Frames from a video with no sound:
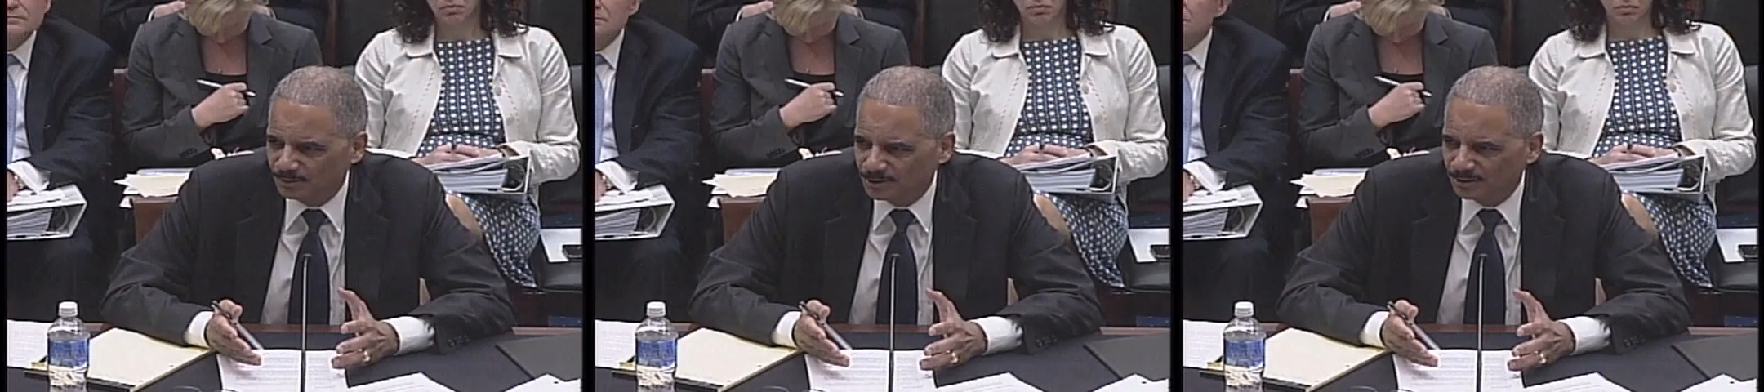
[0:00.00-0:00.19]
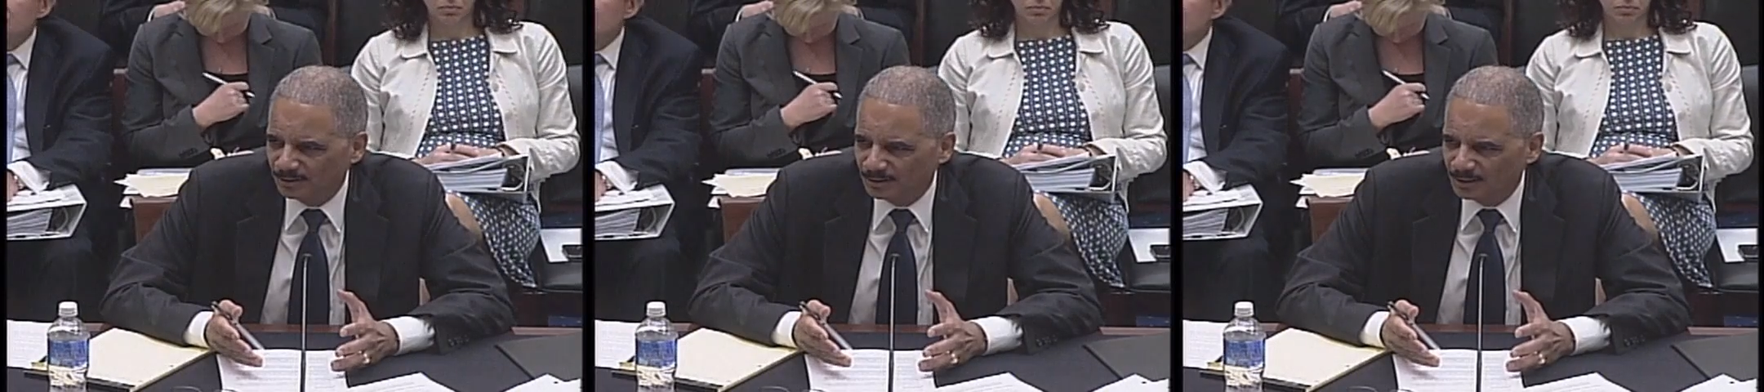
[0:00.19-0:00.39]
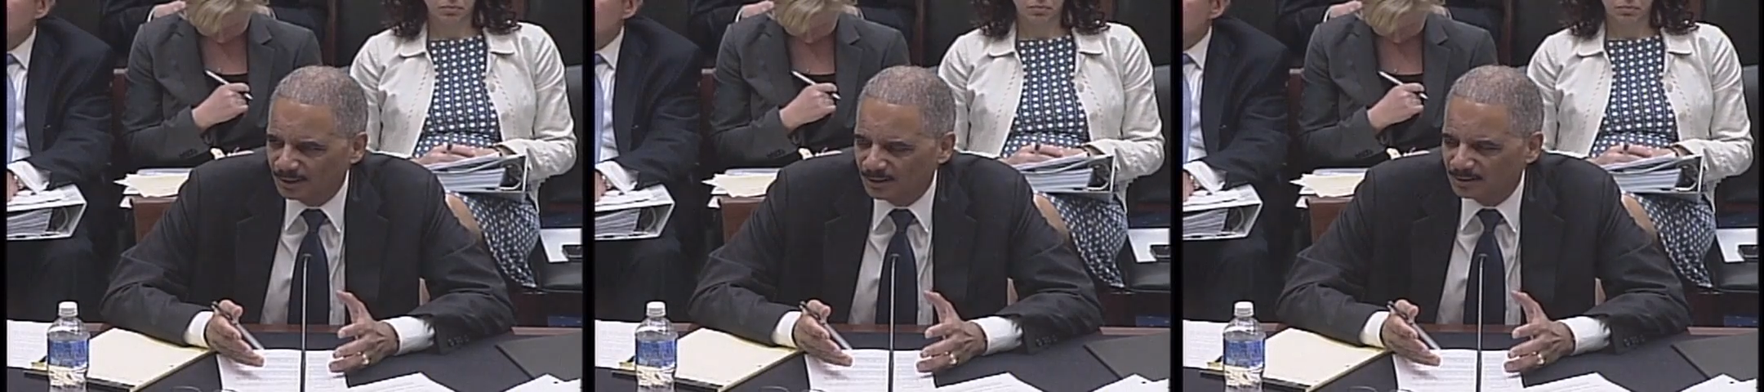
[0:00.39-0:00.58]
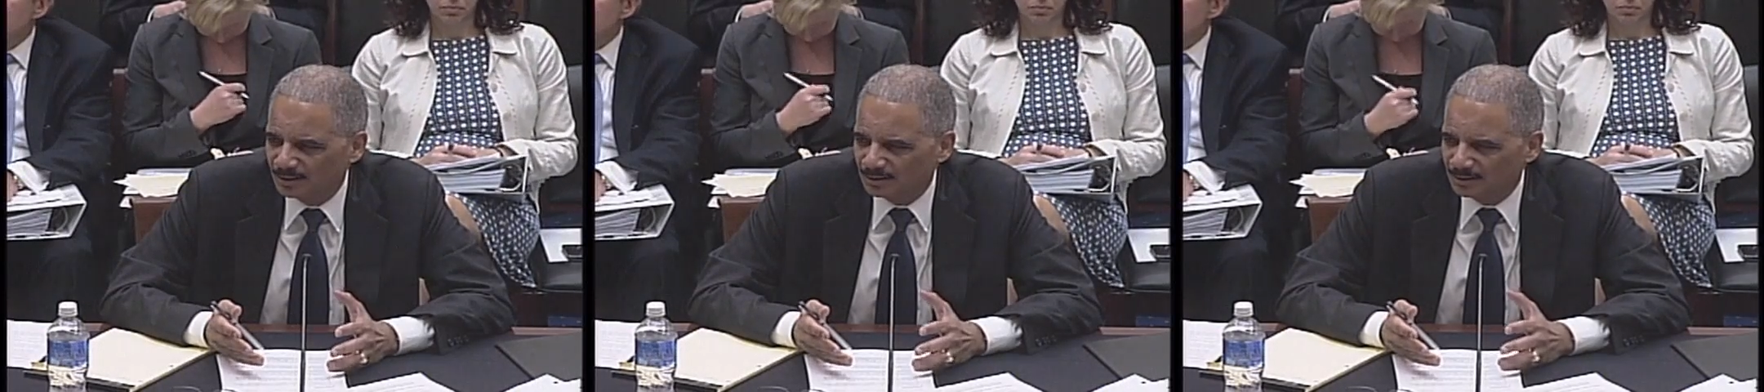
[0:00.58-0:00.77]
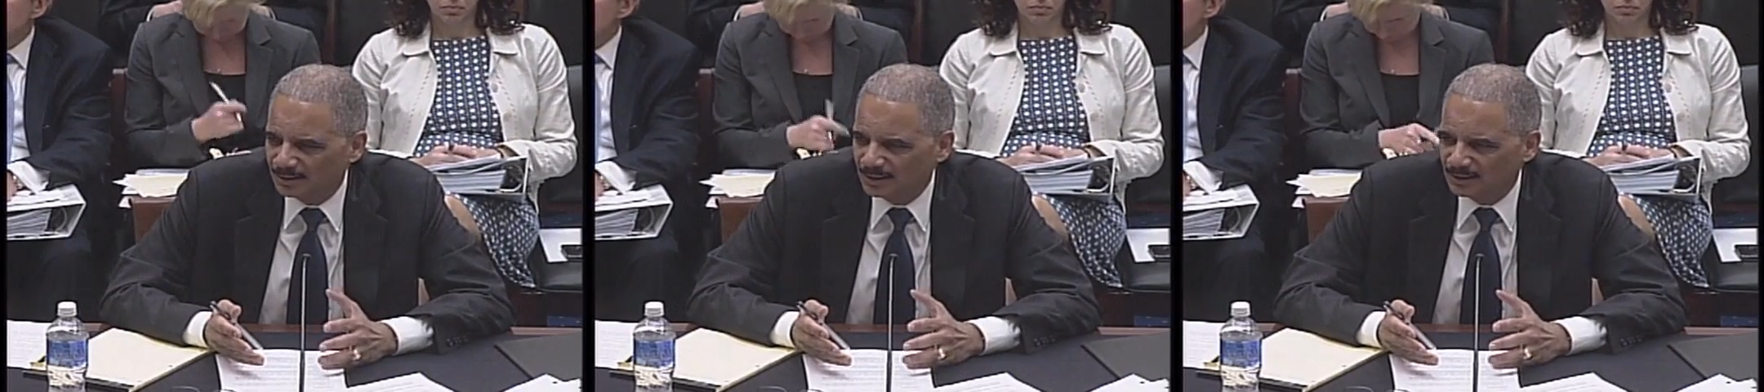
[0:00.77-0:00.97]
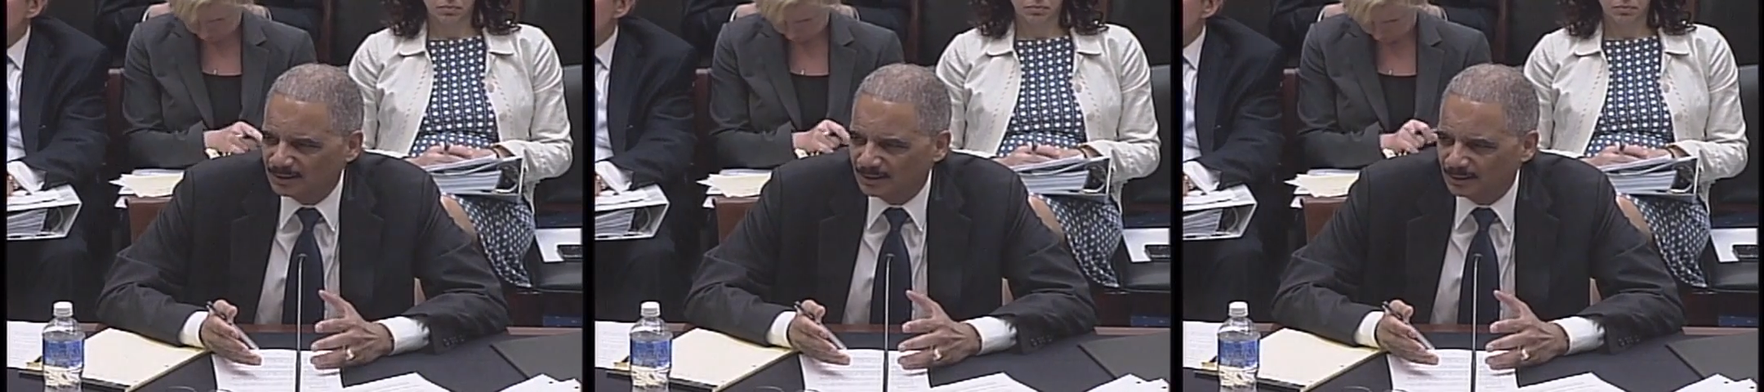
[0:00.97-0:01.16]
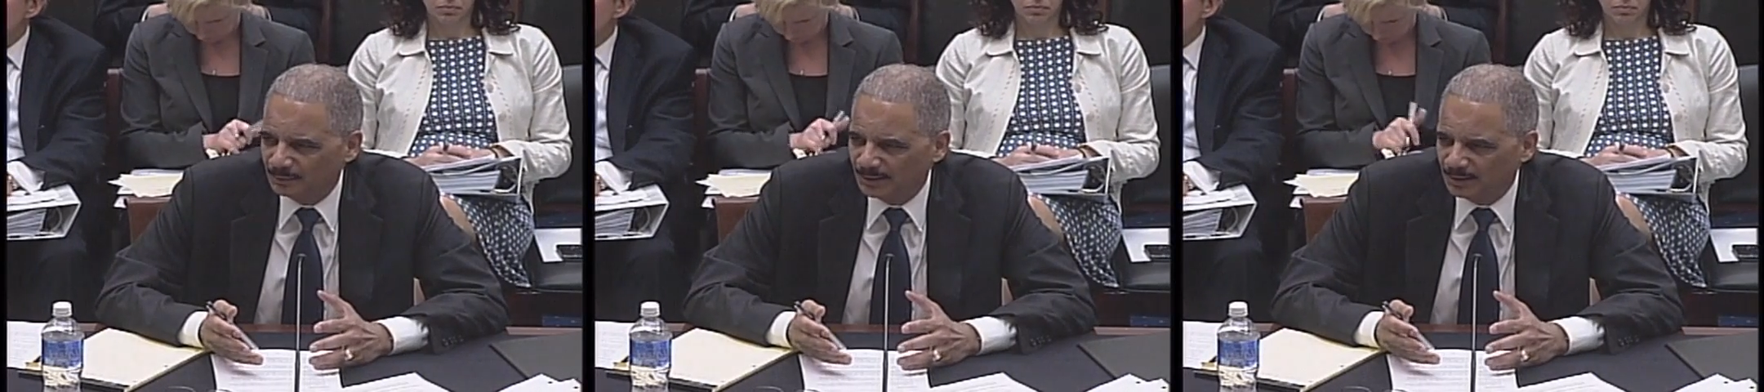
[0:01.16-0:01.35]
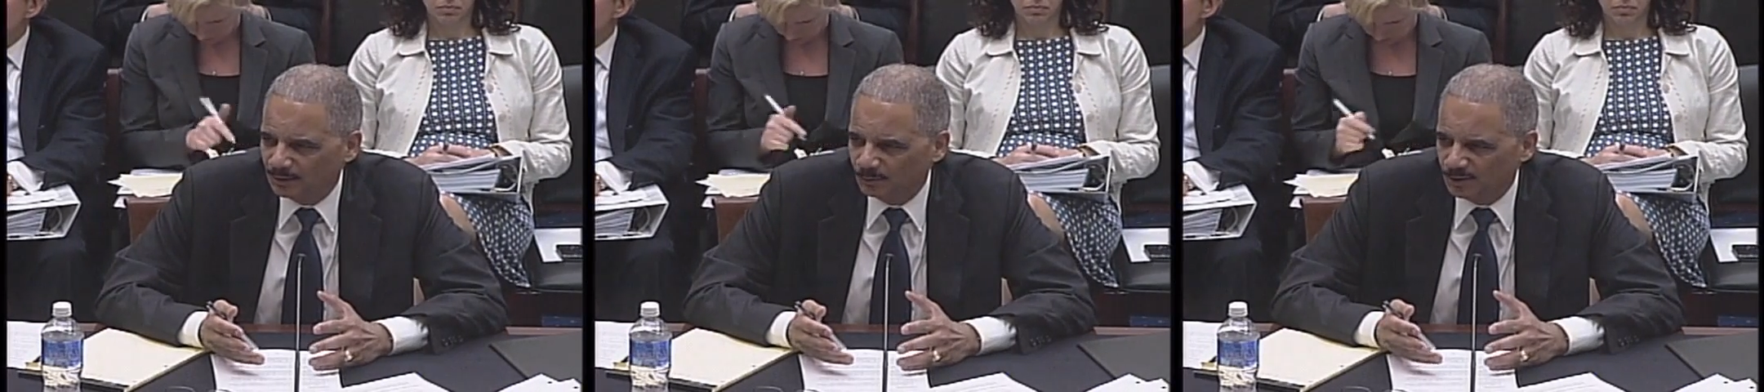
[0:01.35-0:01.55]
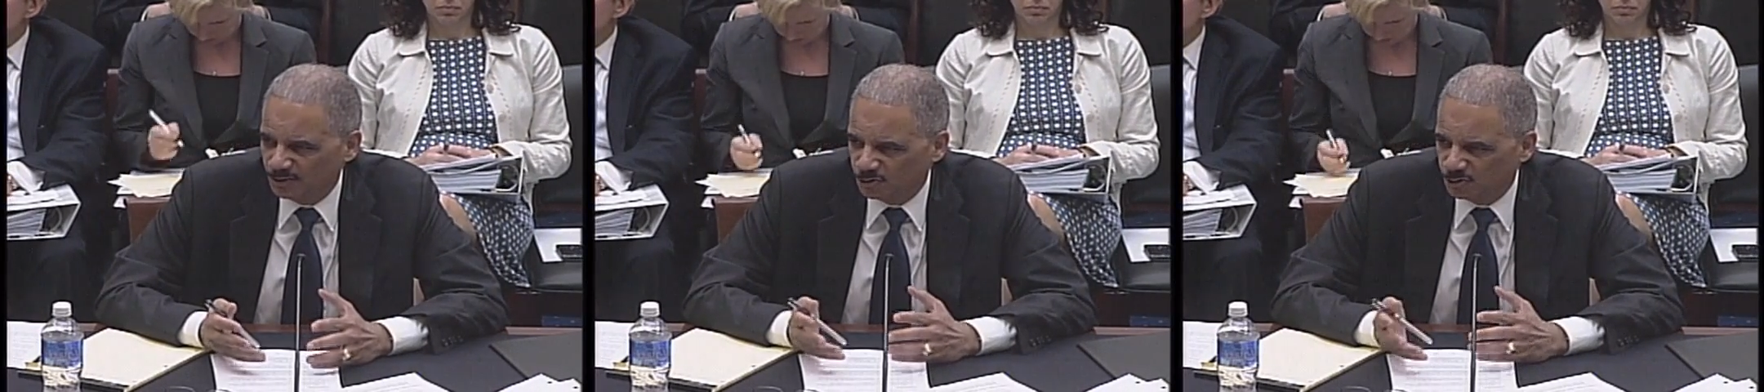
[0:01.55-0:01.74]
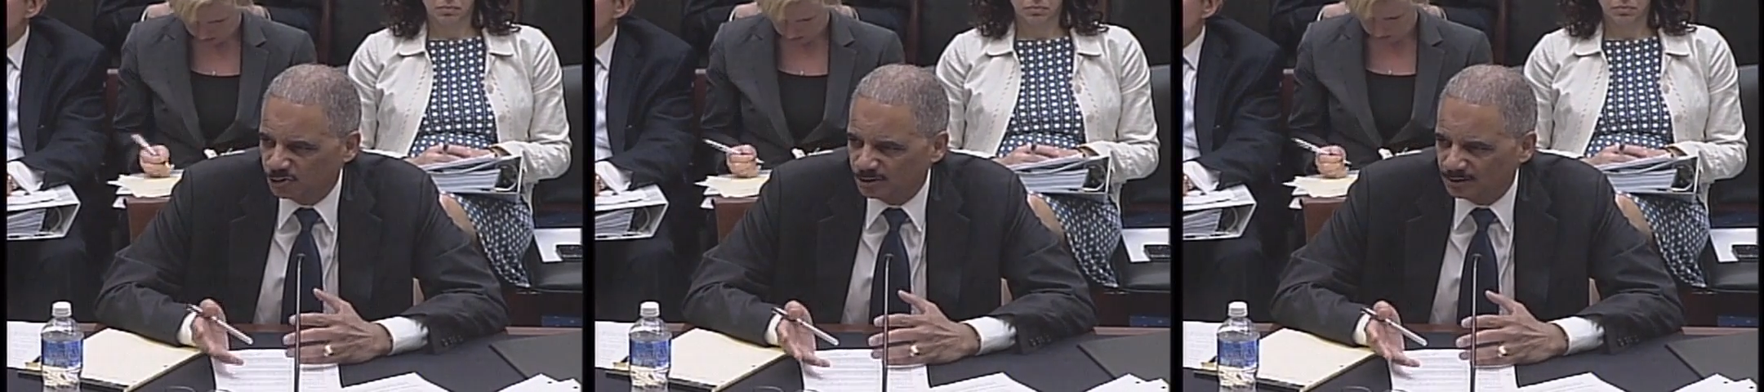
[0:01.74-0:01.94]
certain things doesn't necessarily mean that we
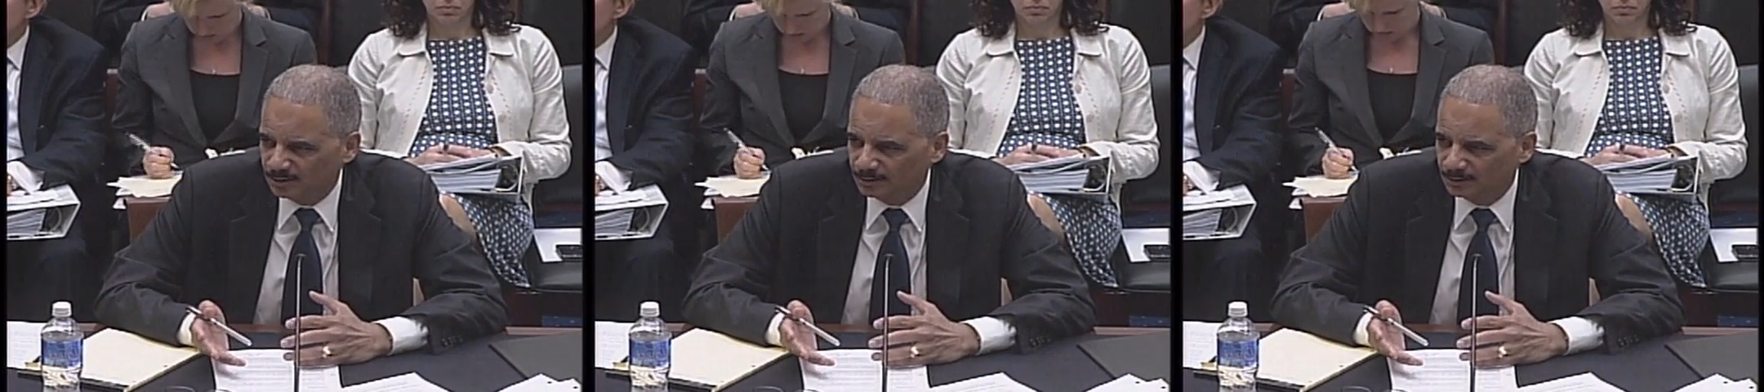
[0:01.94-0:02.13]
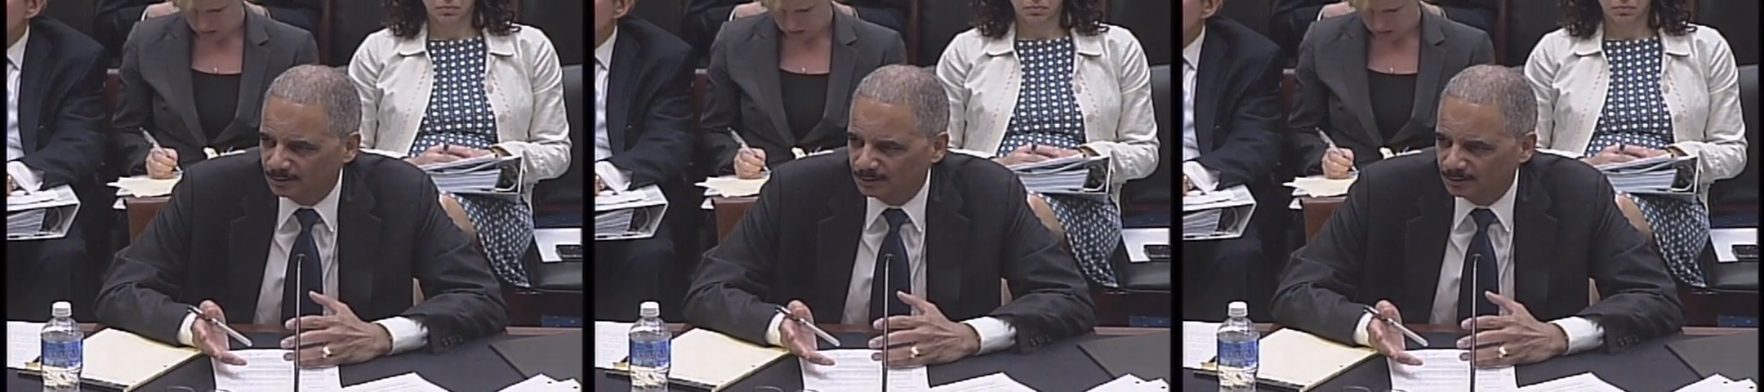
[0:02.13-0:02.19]
should